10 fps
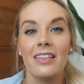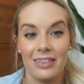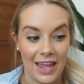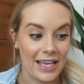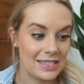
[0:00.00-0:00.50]

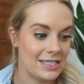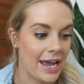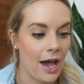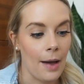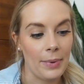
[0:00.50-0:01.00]
like
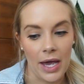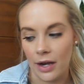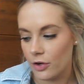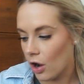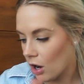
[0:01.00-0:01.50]
stay up
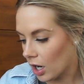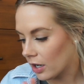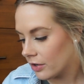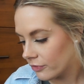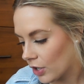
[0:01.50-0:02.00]
and
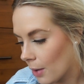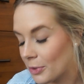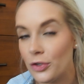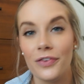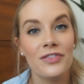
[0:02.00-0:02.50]
are
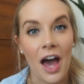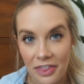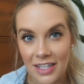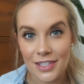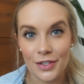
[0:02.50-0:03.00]
phenomenal. You have
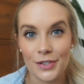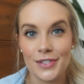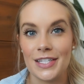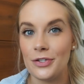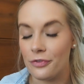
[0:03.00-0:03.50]
nothing to
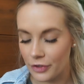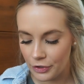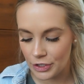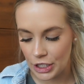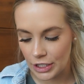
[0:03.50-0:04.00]
lose. They do free
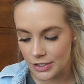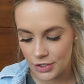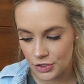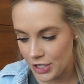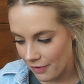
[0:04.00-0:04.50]

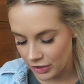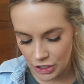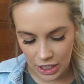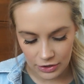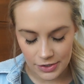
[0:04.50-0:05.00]
returns, so definitely
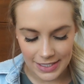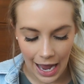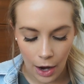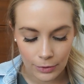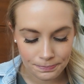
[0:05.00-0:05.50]
check those
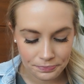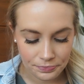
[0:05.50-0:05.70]
out.